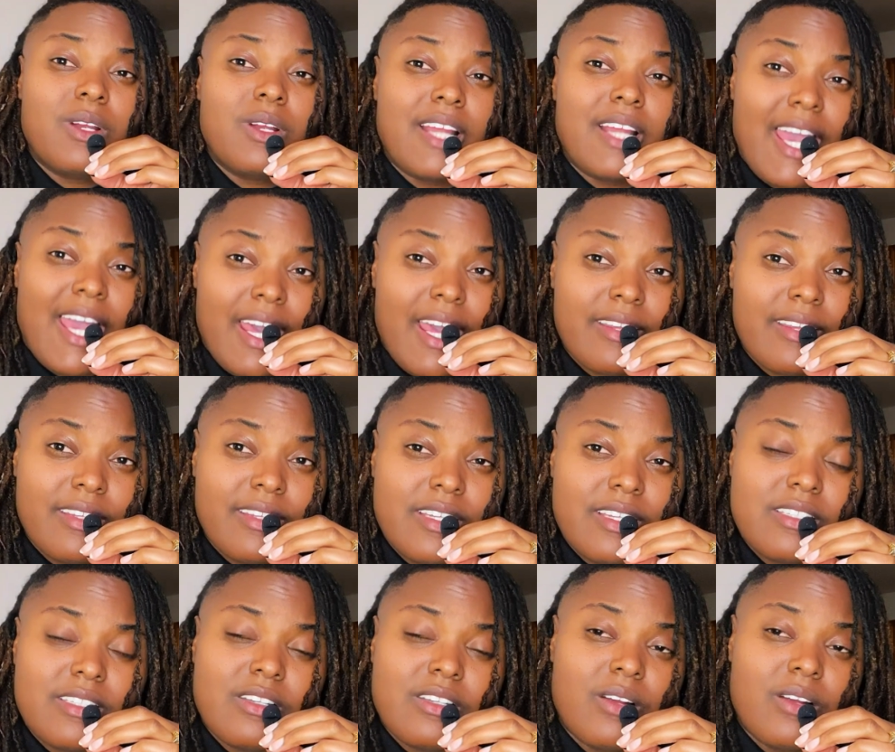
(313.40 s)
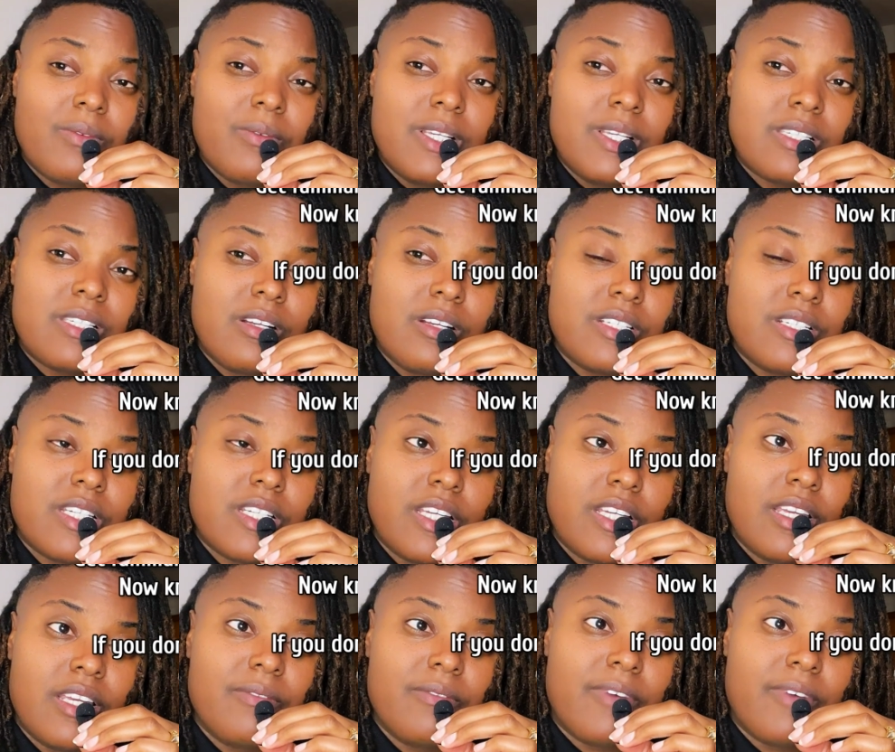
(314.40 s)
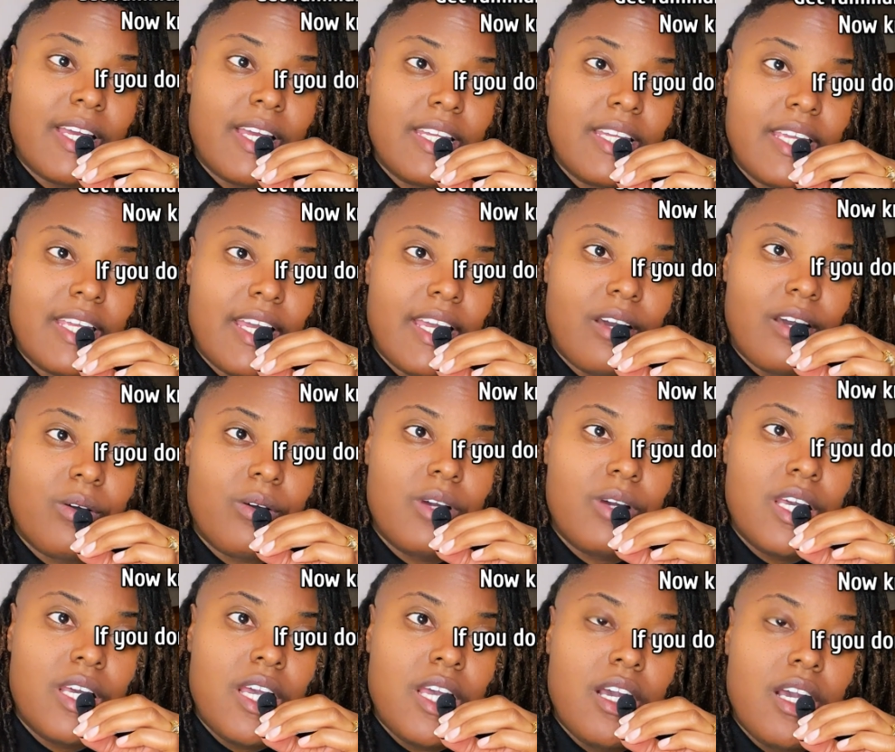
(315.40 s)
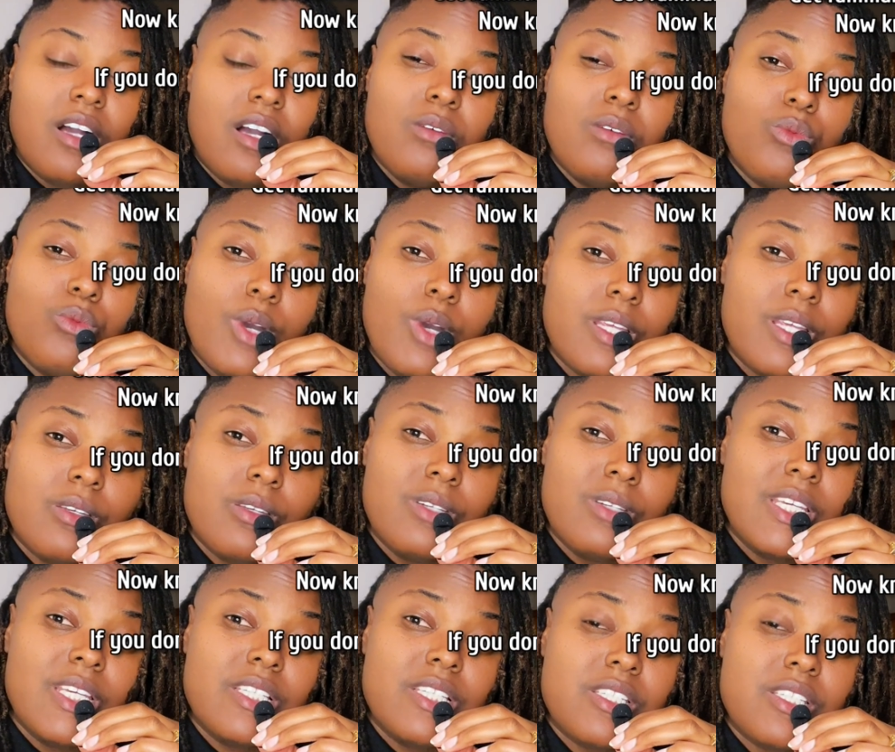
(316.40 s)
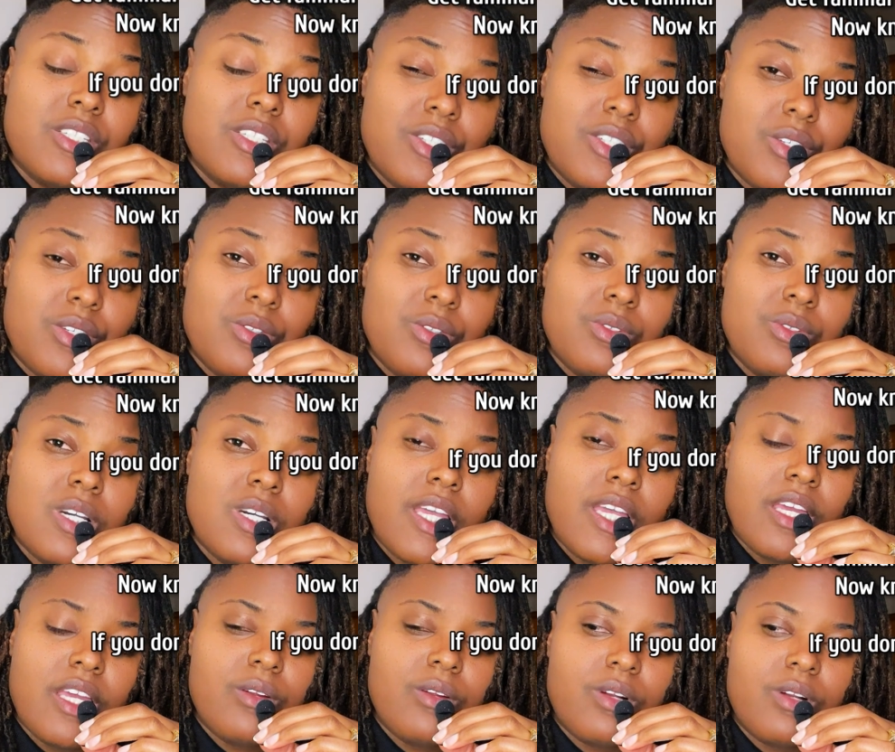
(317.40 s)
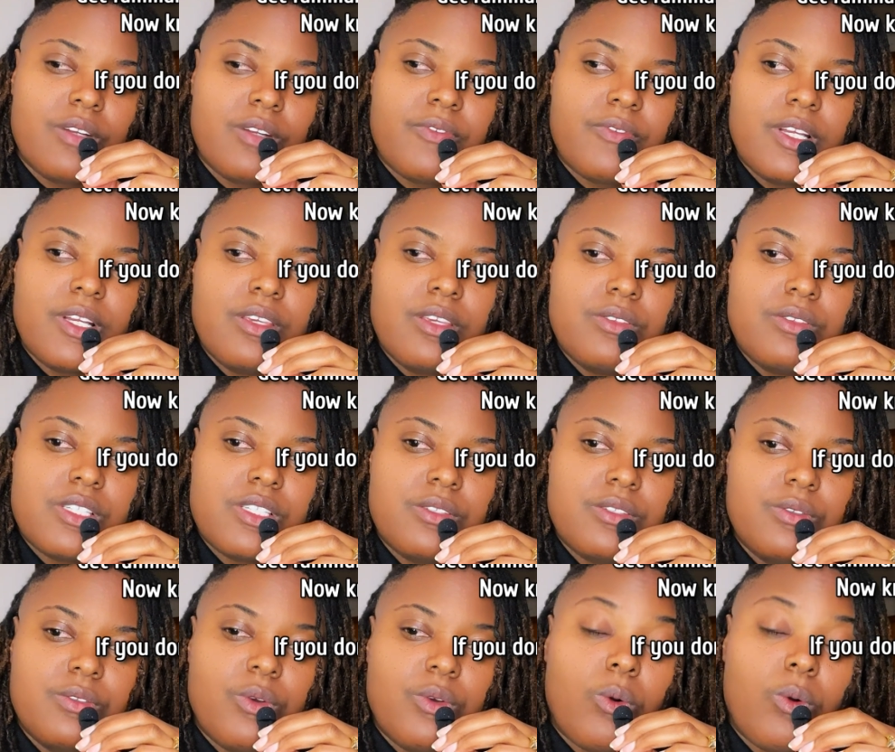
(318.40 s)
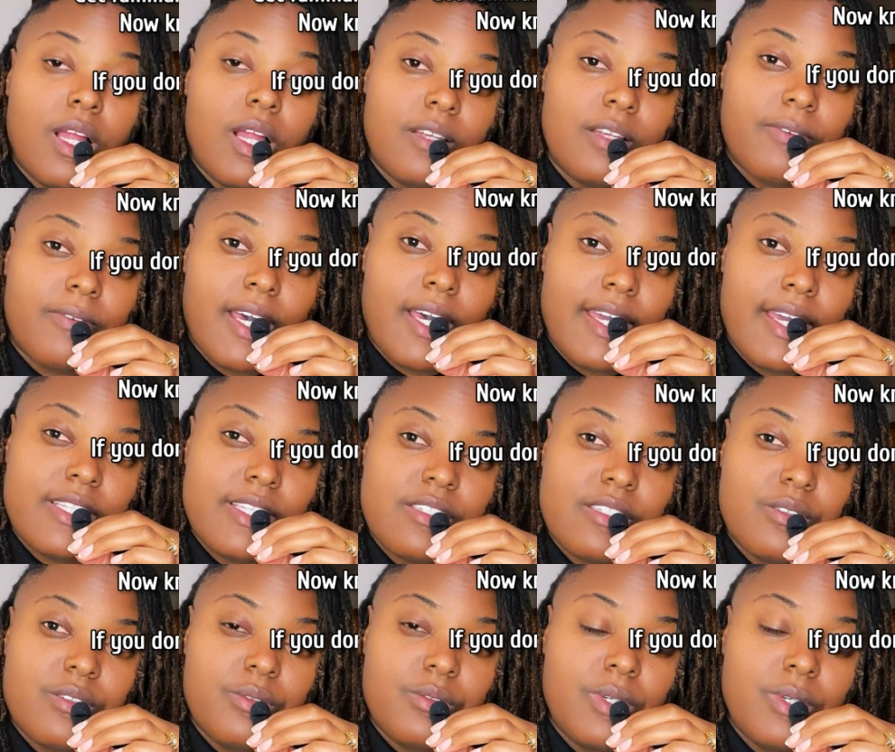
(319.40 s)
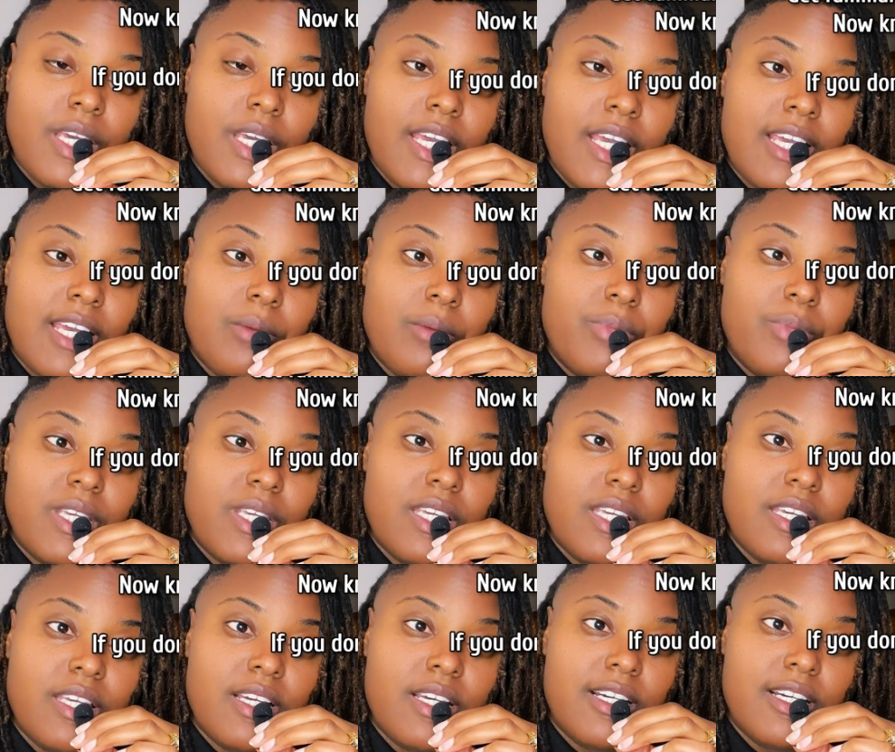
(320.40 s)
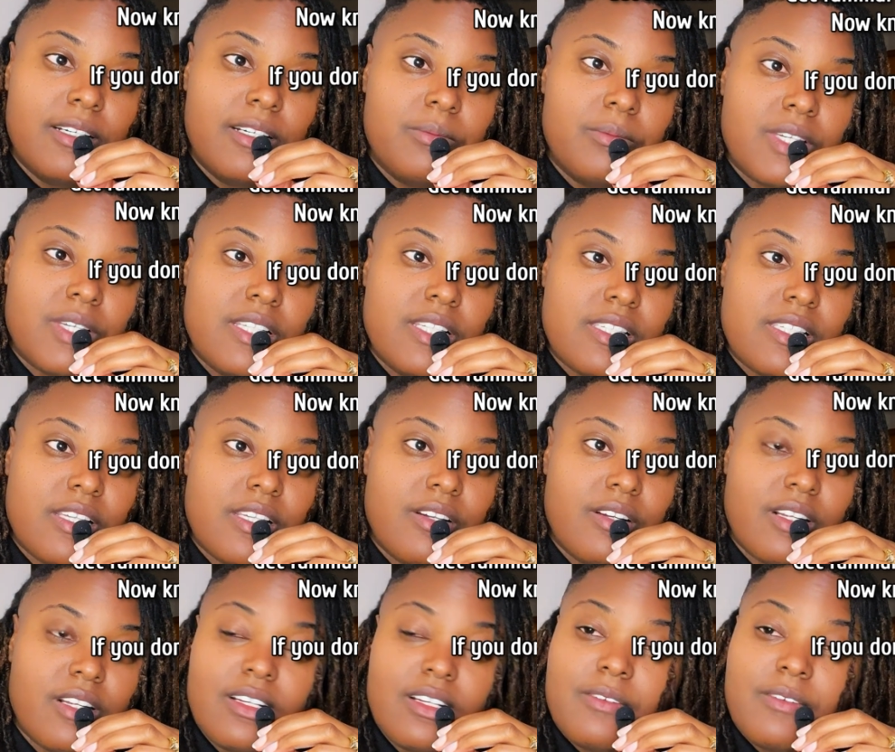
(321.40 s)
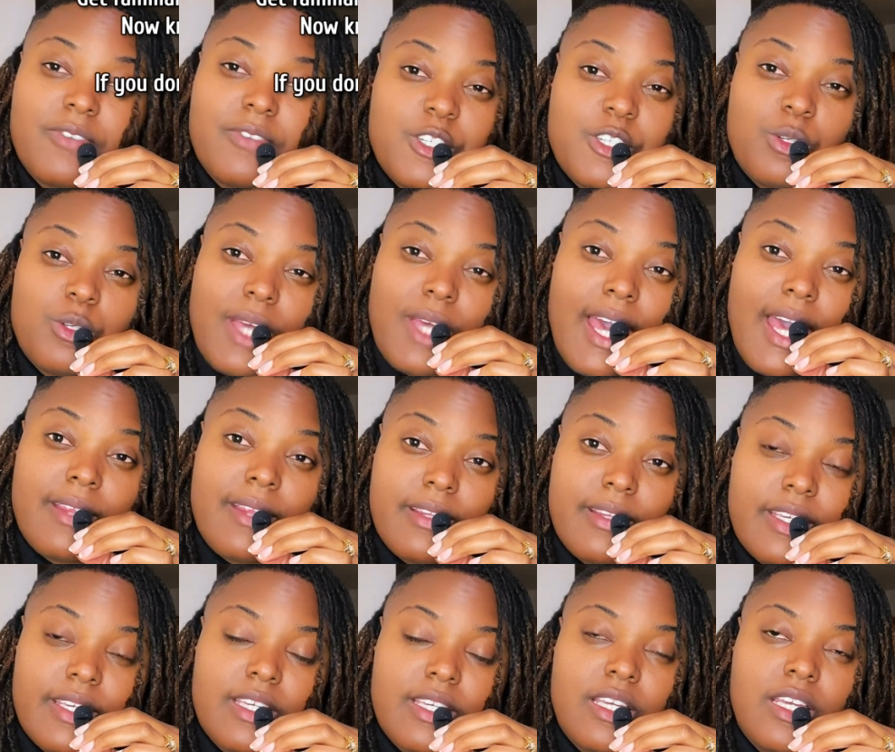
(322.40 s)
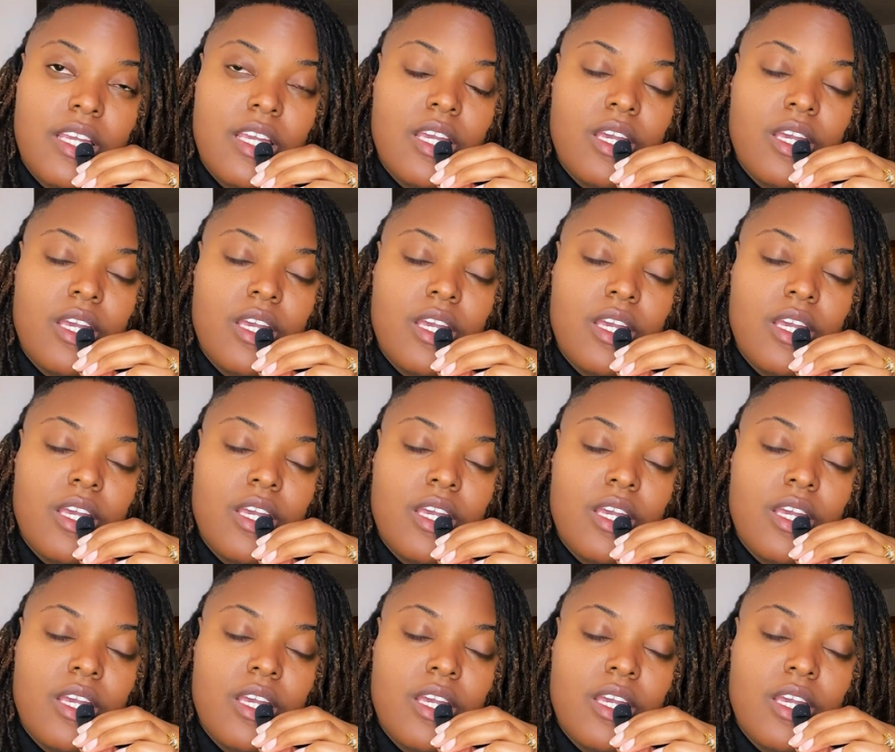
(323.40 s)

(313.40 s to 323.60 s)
you're an athlete, start researching and finding out what you need to do in order for you to qualify to be considered an official athlete